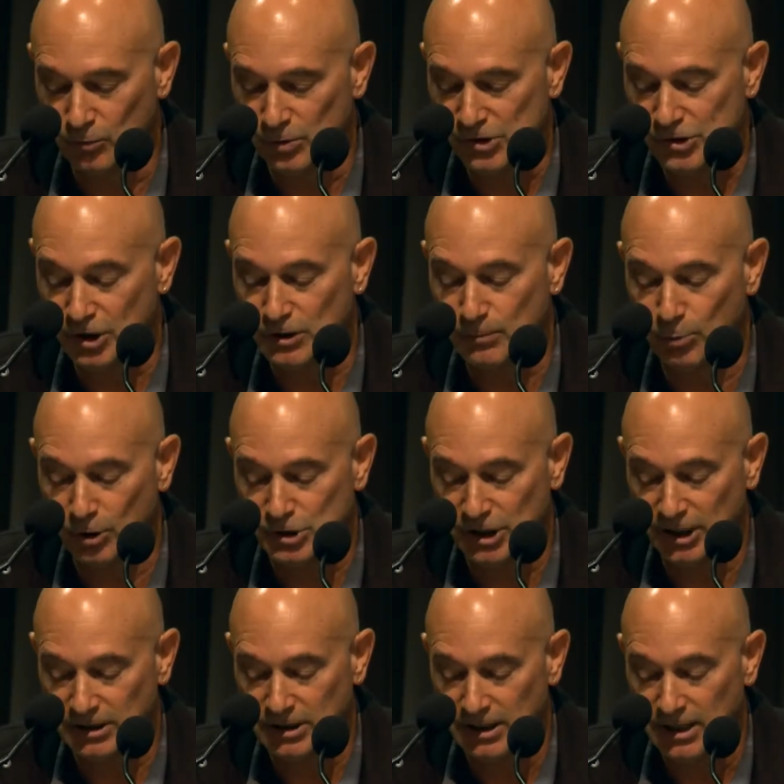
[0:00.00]
research
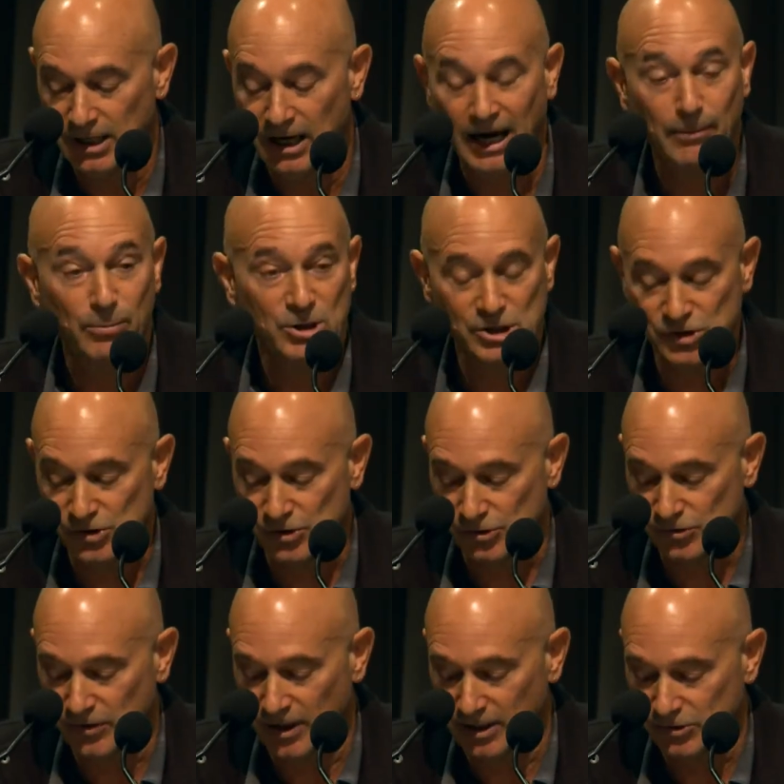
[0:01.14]
project, Aborigines in
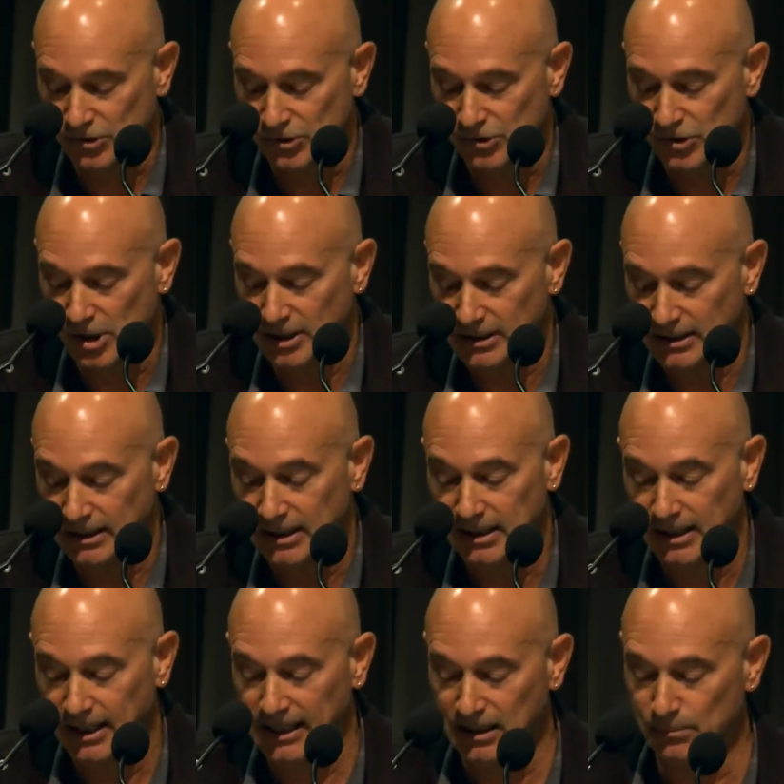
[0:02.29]
Australian Society,
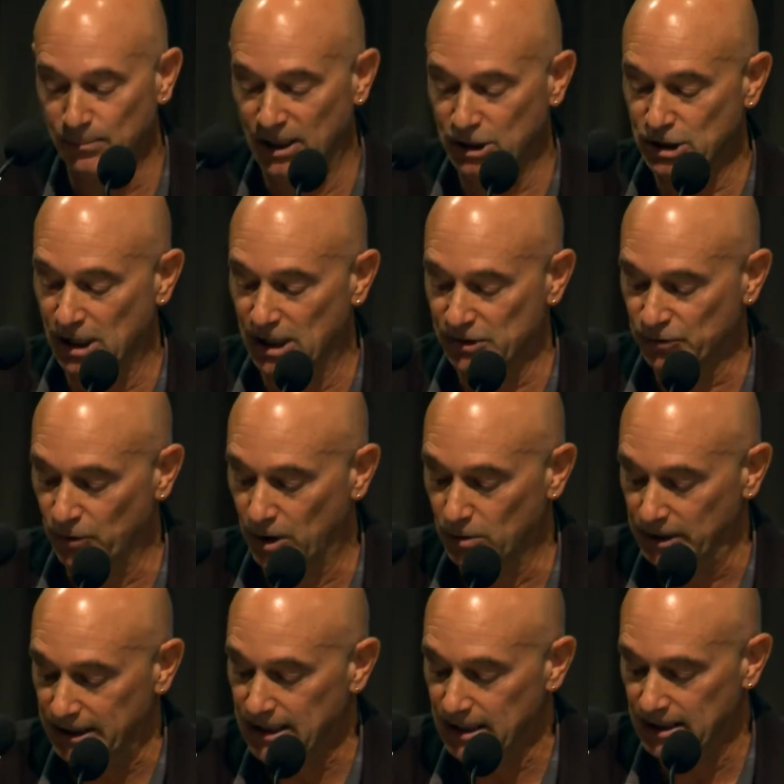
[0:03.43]
headed by Charles
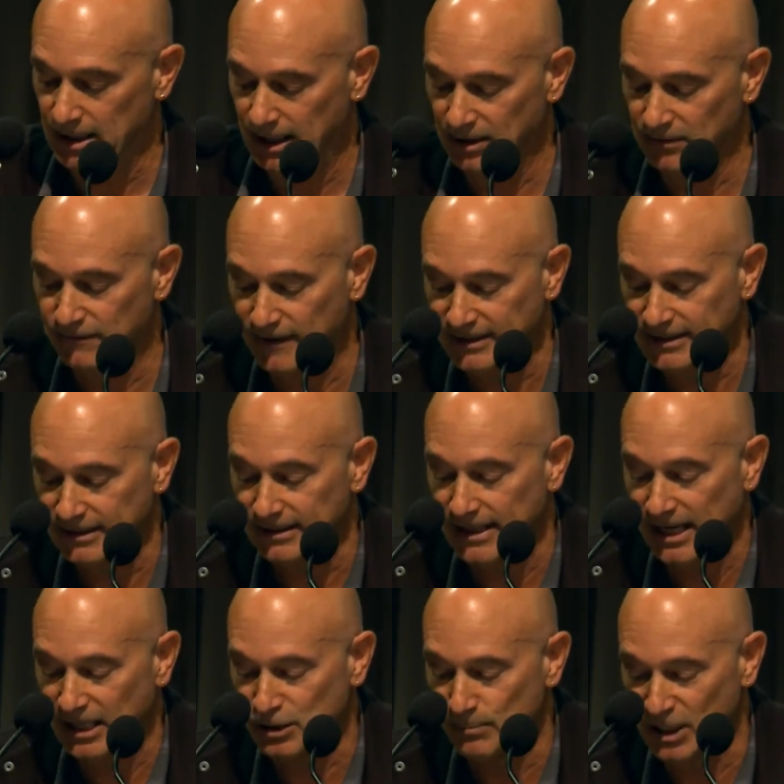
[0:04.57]
Rowley and funded in
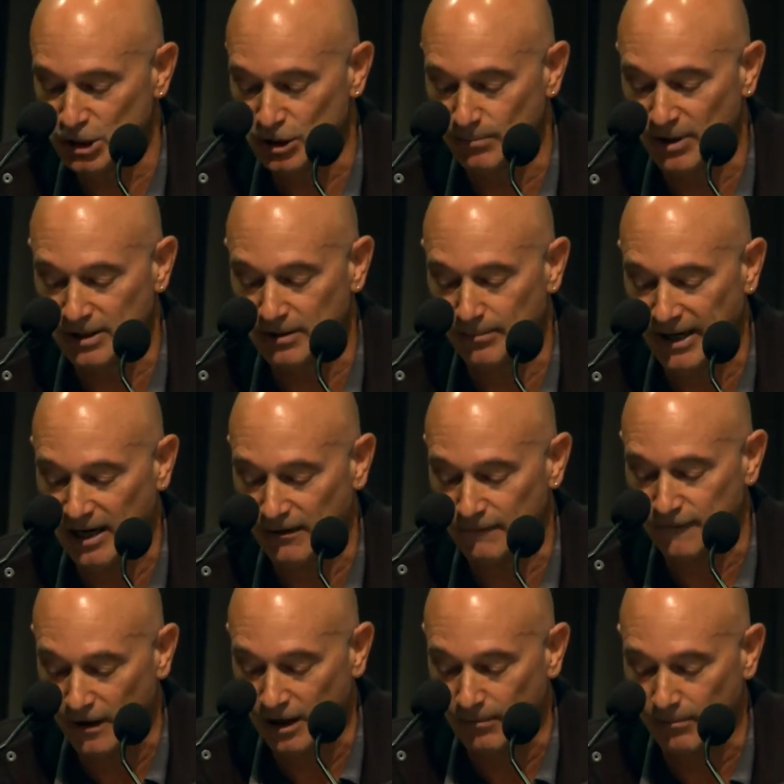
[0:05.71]
large measure by
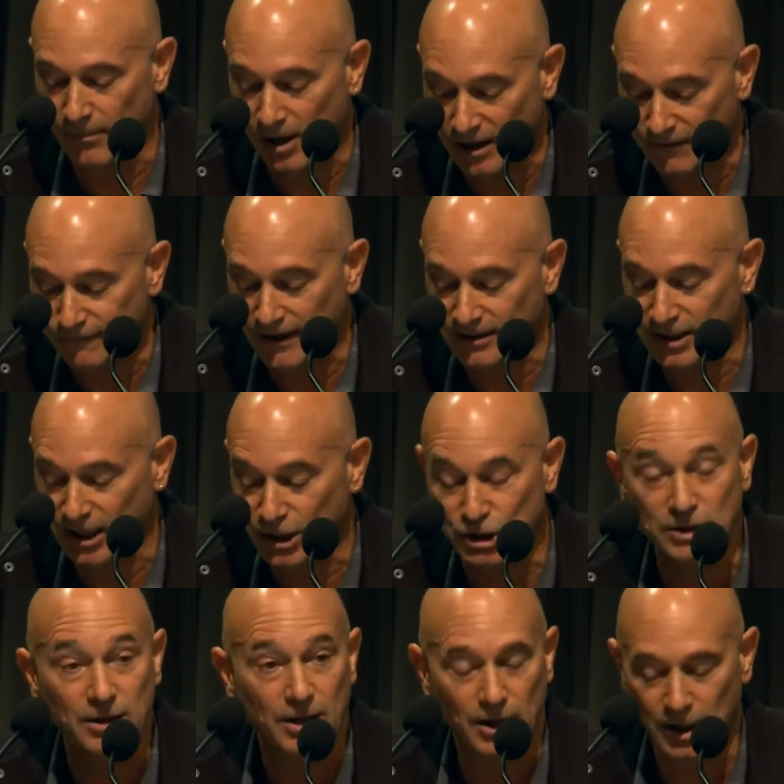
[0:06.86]
the Meyer
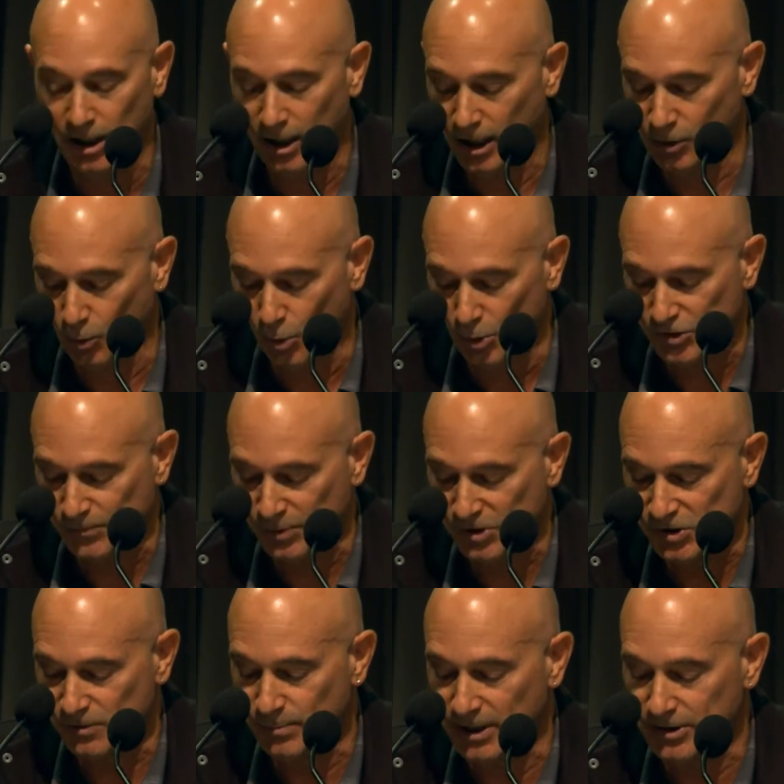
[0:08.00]
Foundation and
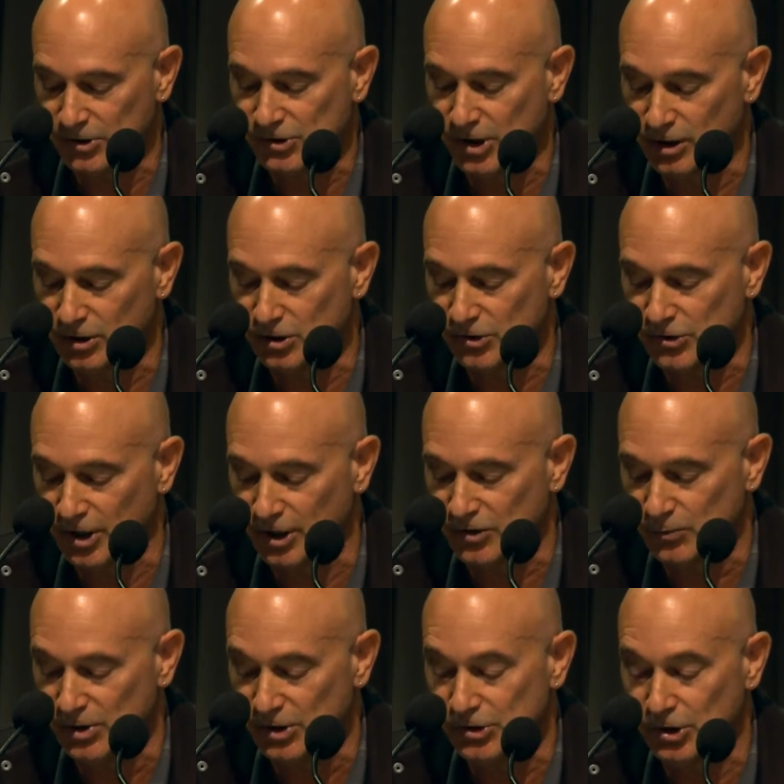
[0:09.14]
auspiced by the Social Science
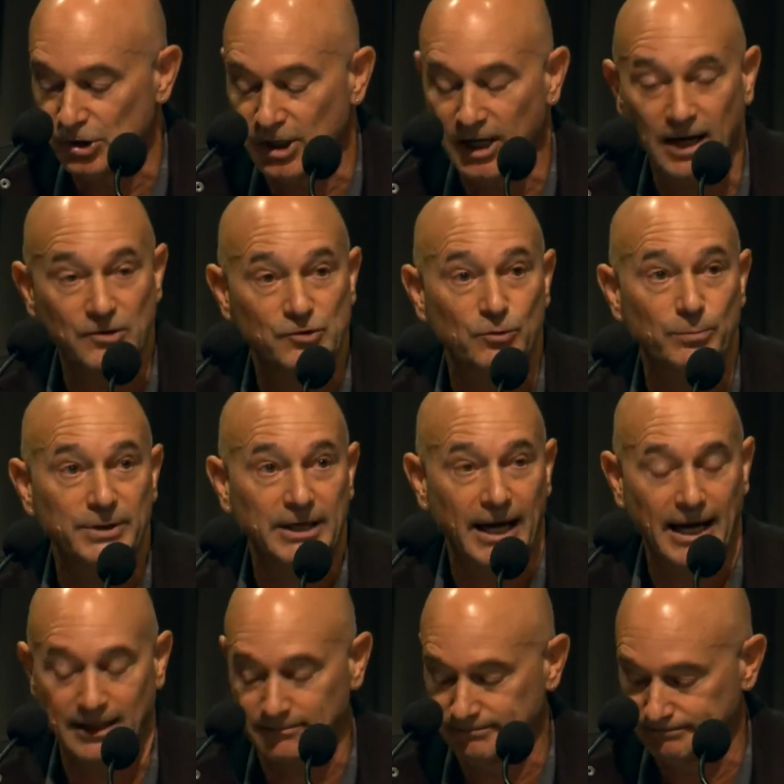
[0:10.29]
Research Council,
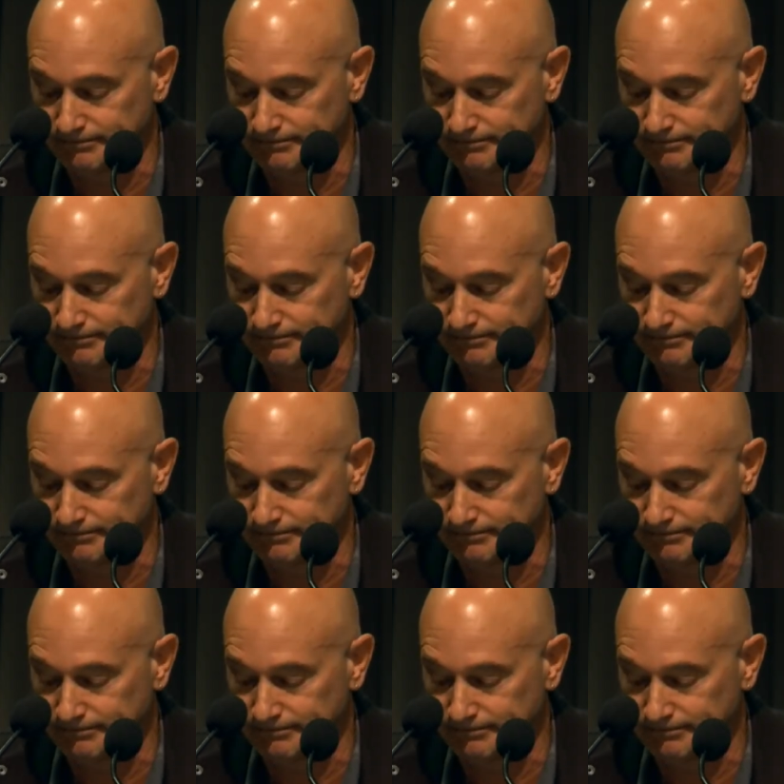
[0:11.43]
began.